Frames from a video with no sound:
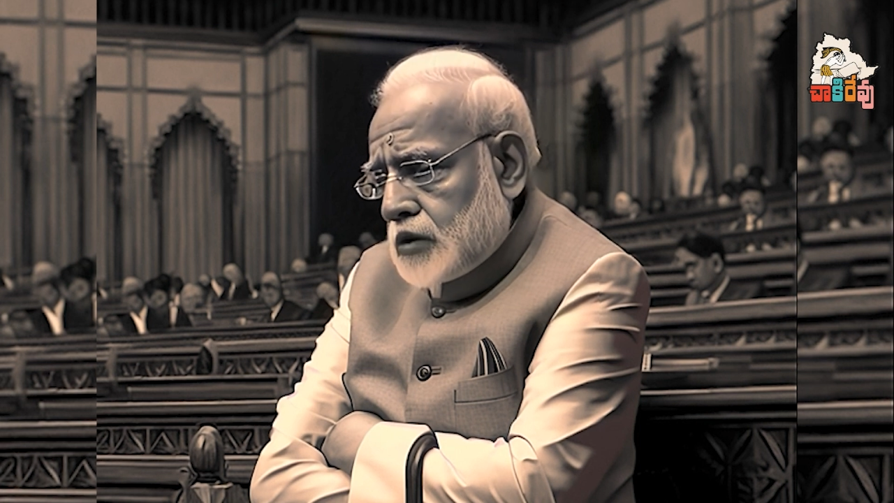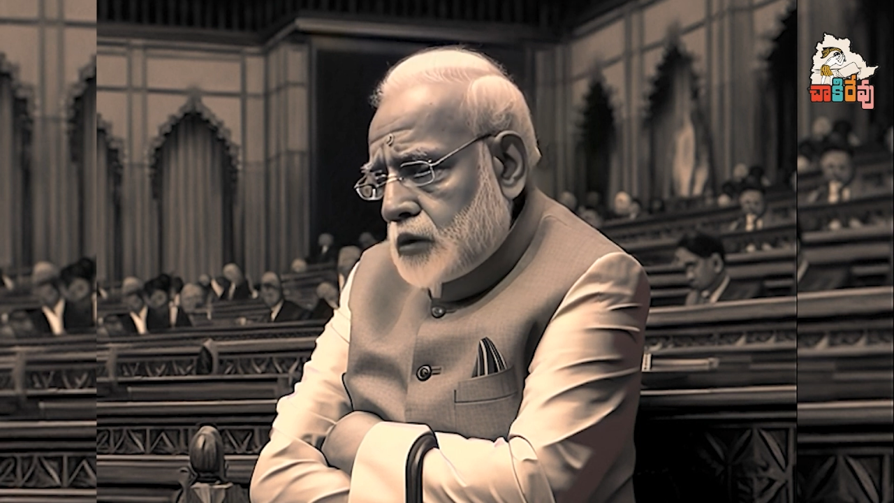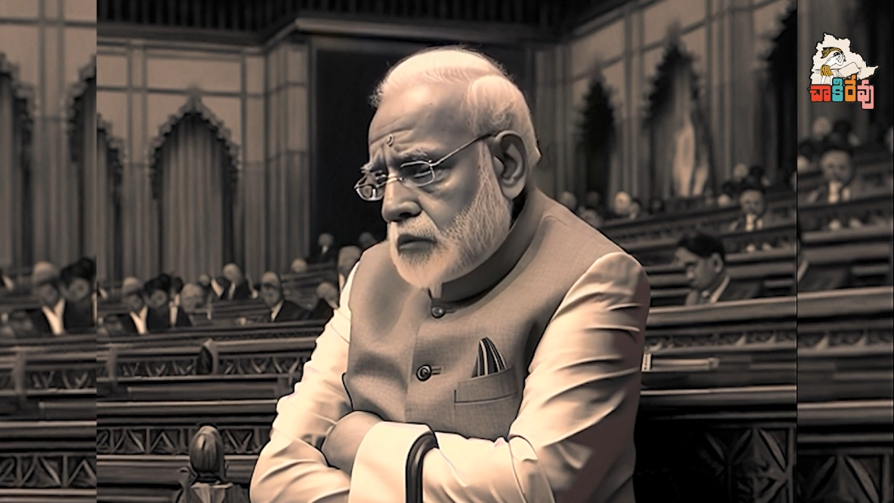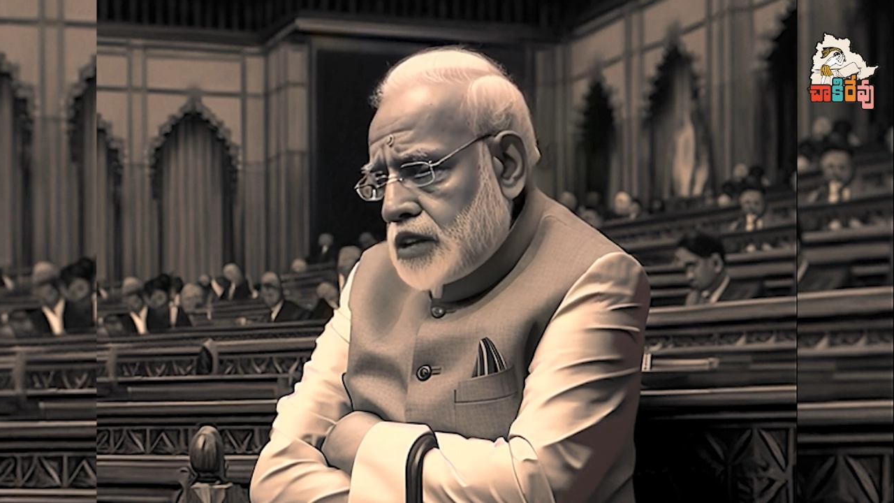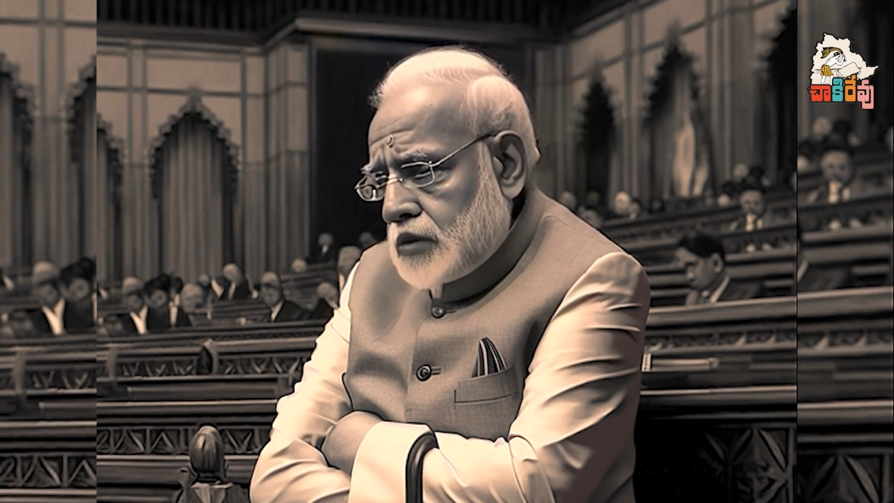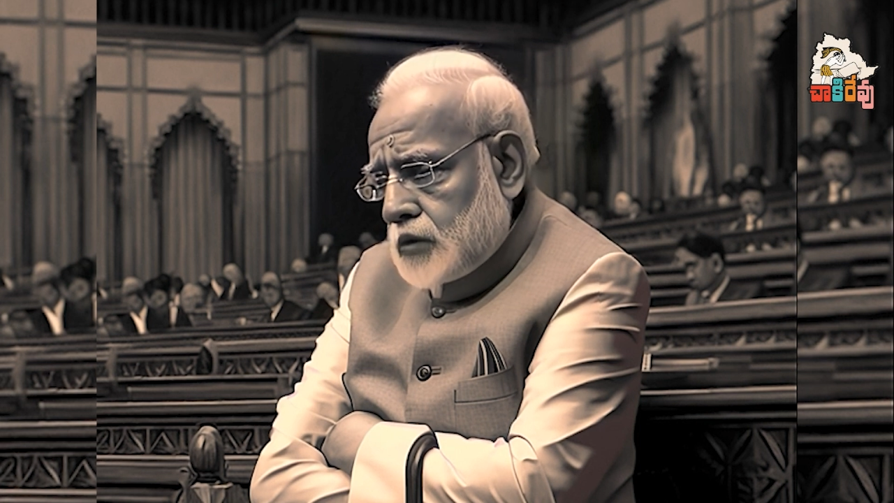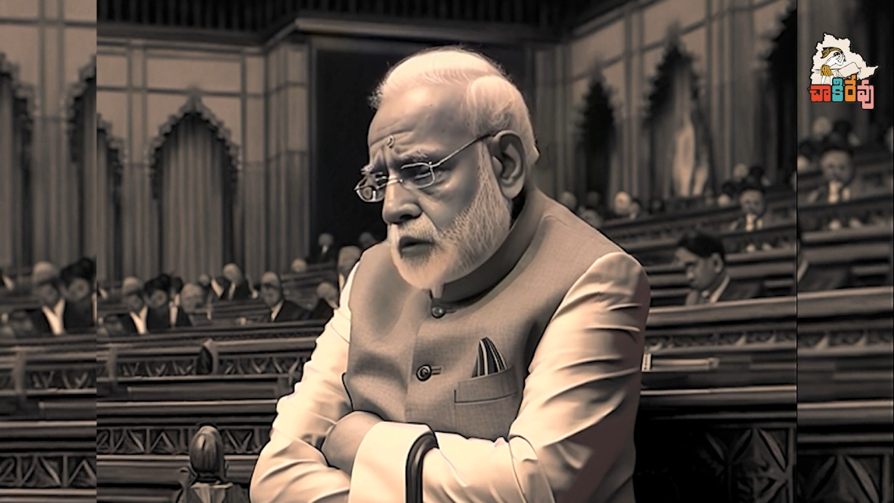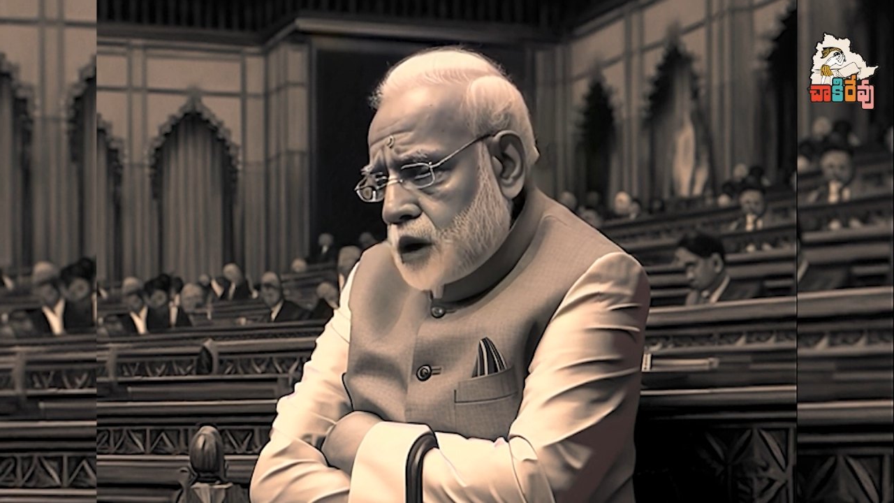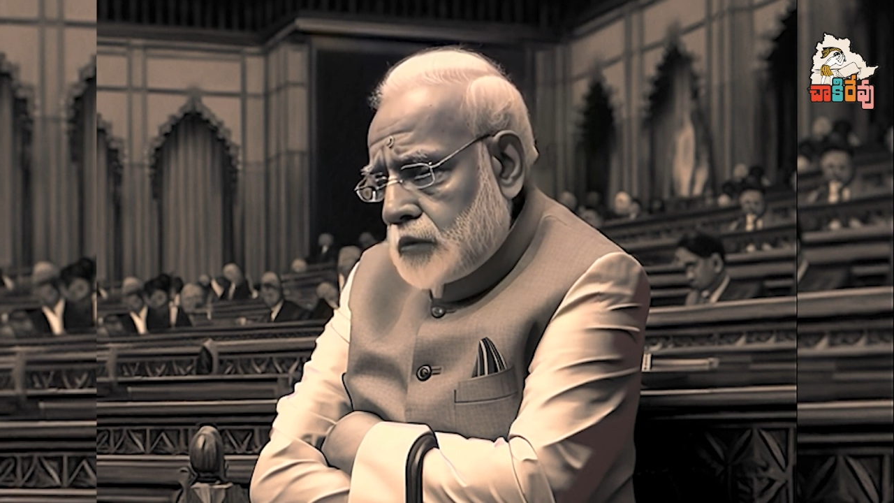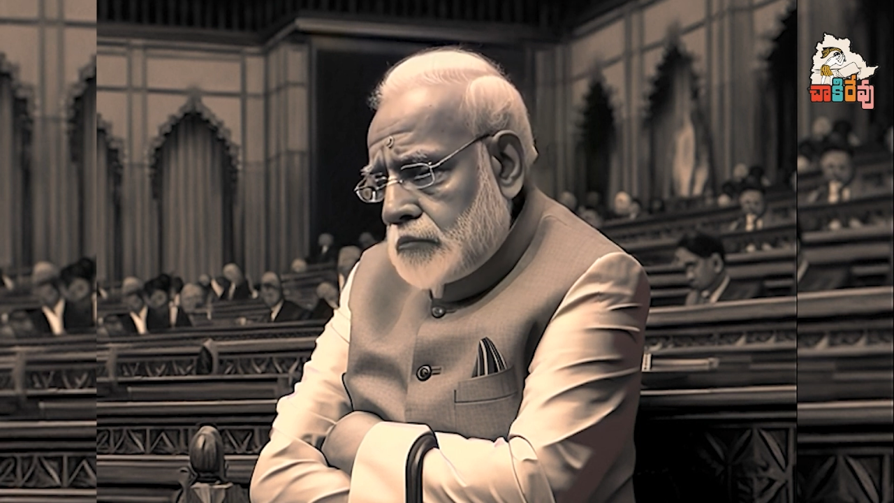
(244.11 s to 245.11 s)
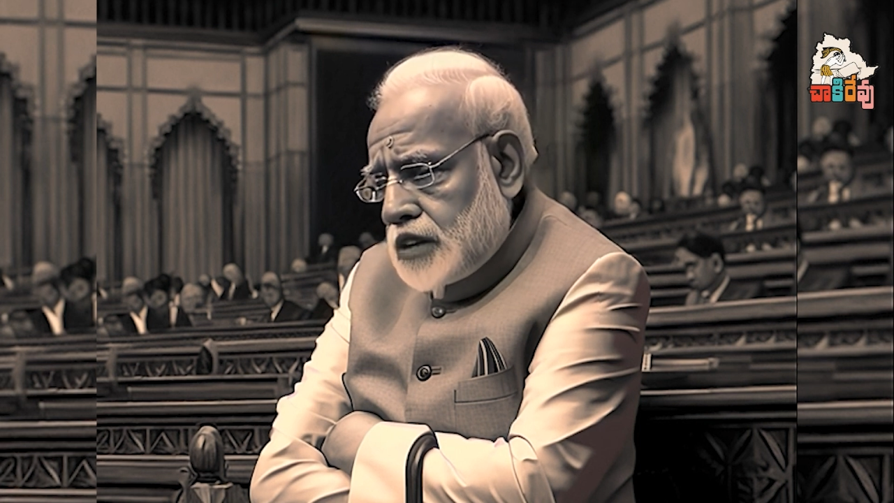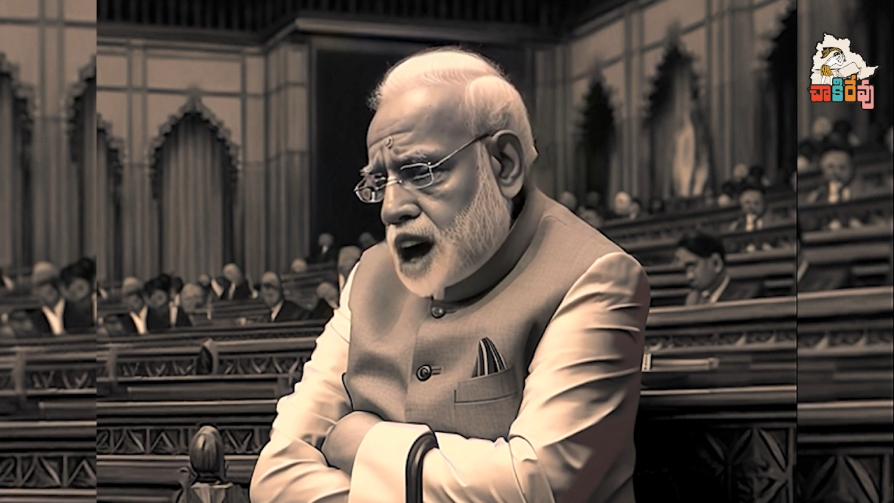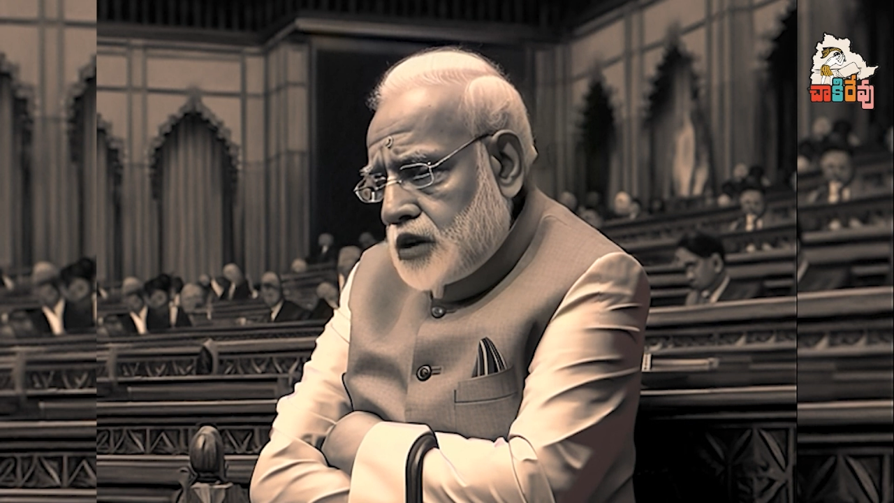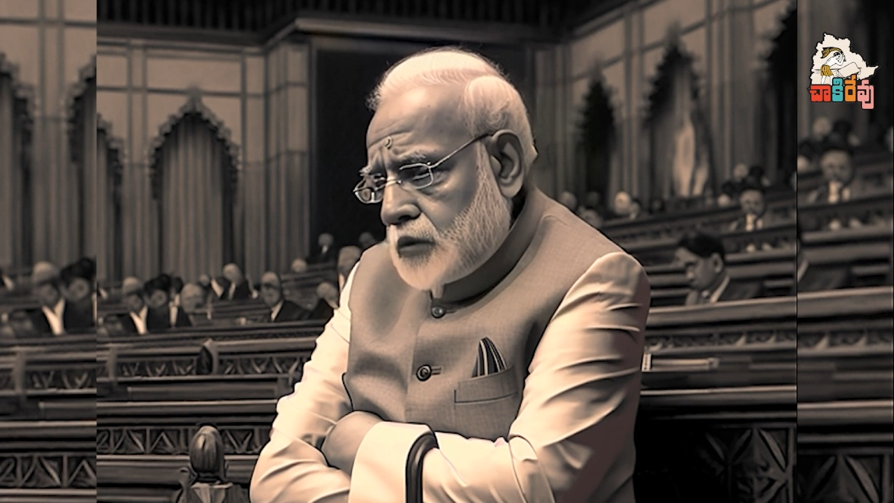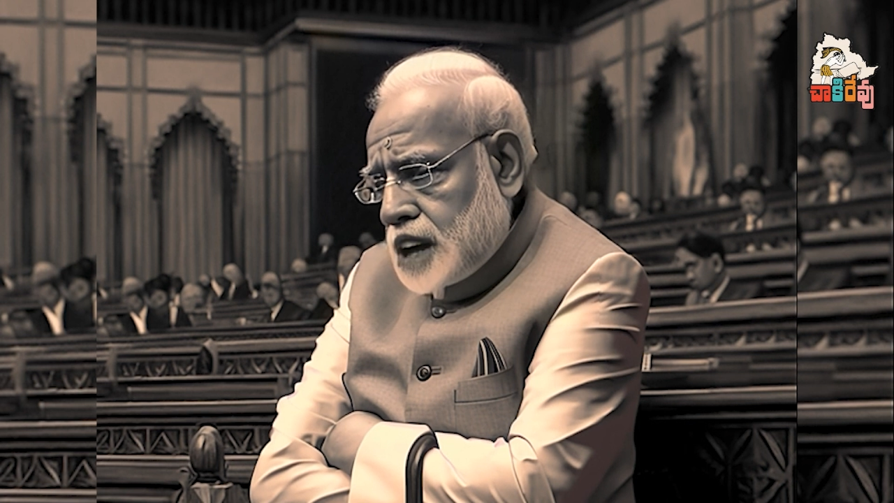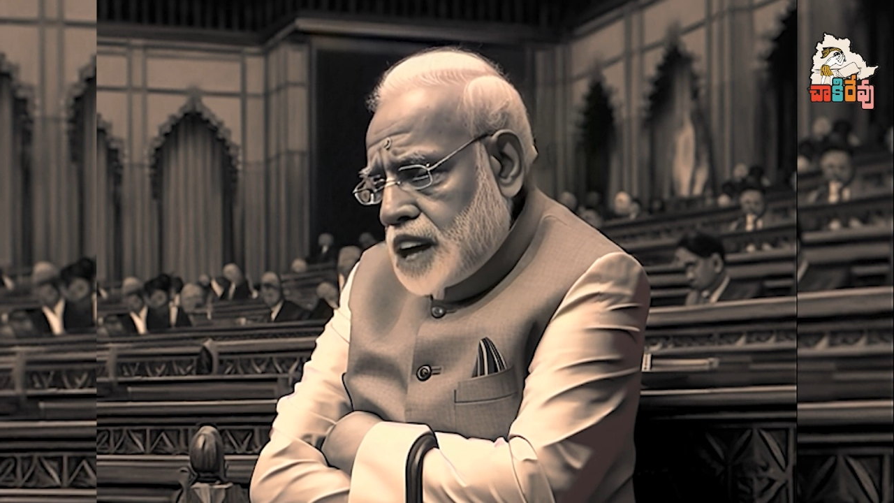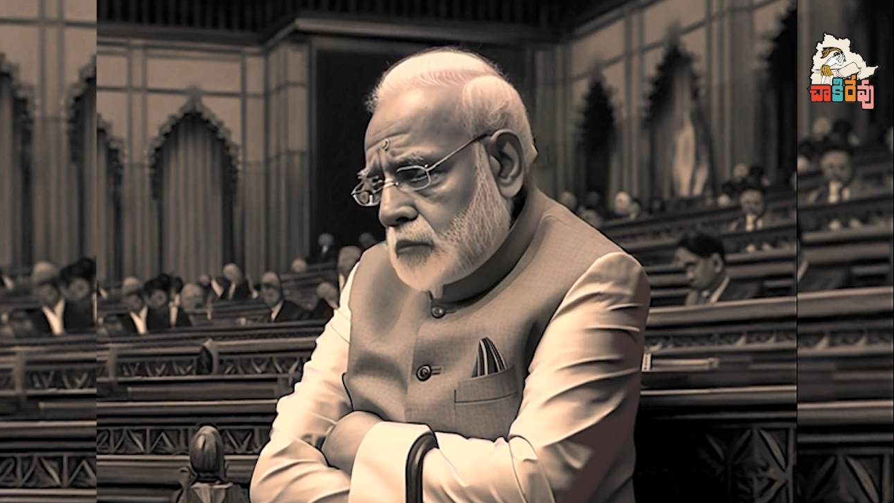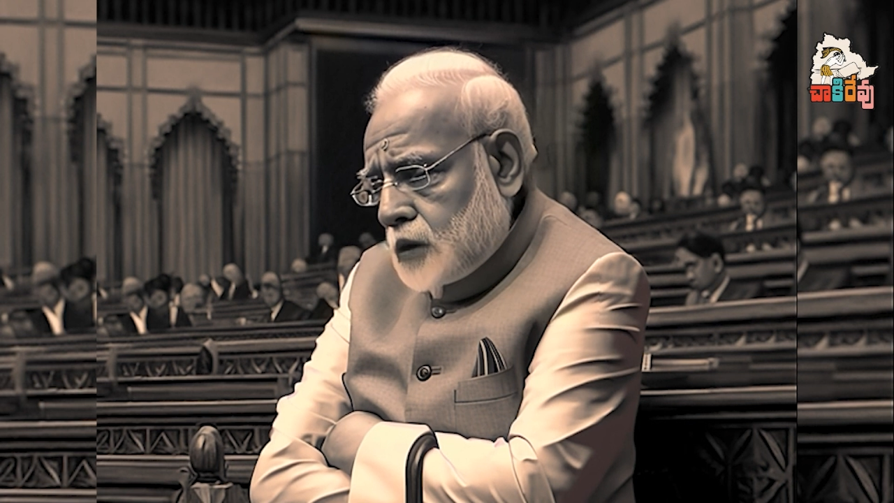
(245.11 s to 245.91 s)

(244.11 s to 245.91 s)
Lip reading: You see, the growth of the country is